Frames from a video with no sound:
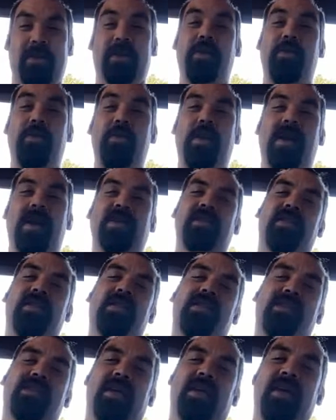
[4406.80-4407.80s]
Can you imagine
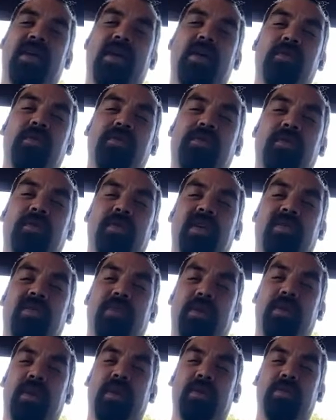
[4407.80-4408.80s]
the psych outs from
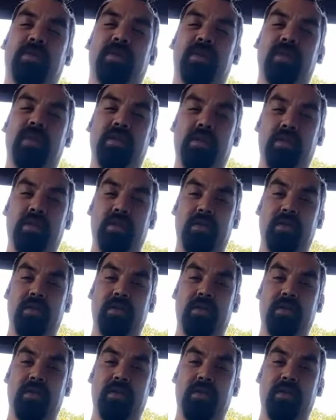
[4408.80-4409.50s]
different countries?